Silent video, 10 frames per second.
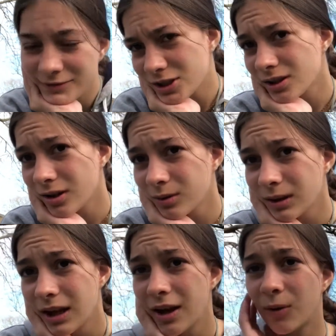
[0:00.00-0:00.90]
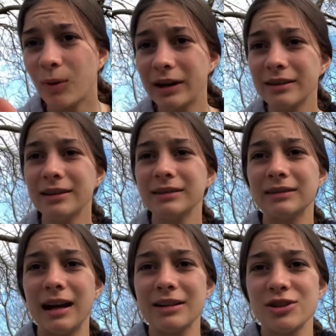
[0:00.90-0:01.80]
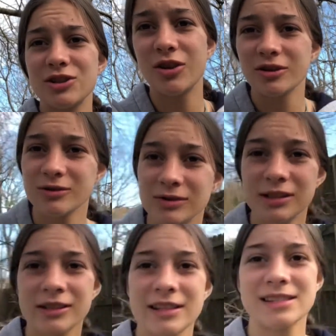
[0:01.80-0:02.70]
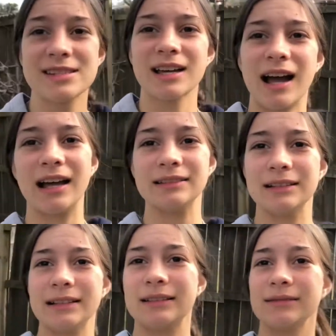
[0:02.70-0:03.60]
so why not I just show you literally the sky, like